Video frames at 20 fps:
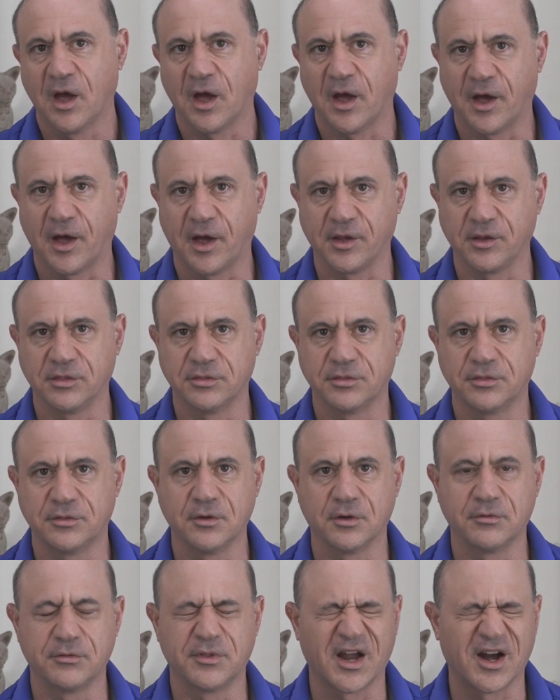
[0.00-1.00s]
And
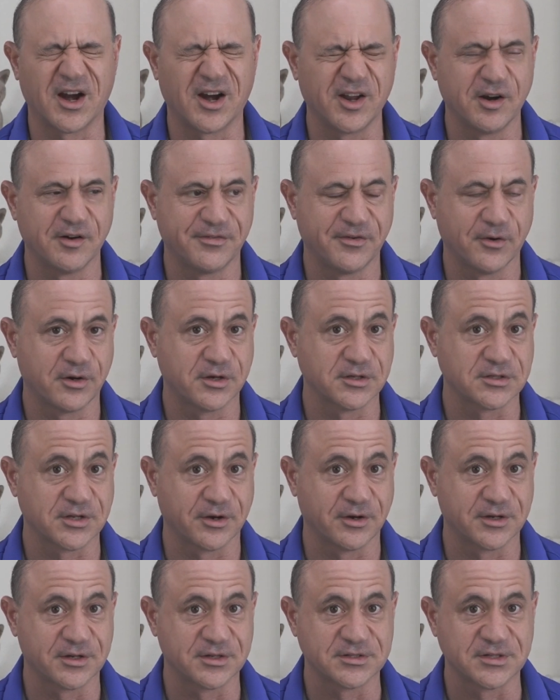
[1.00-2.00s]
there you're
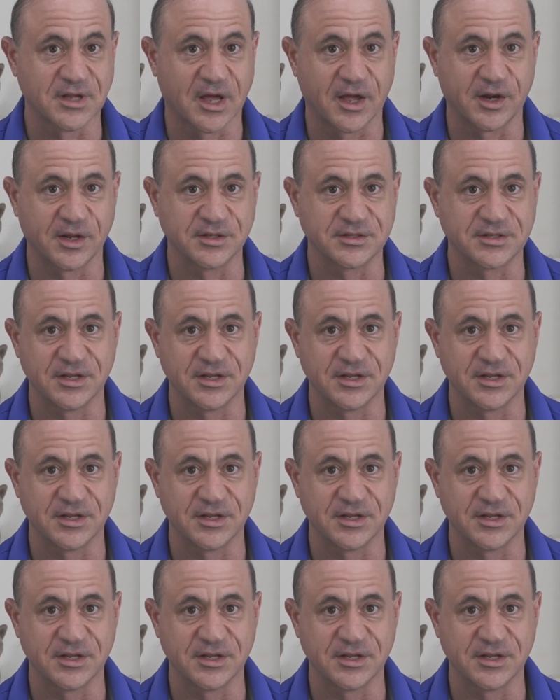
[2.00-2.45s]
focusing on designing,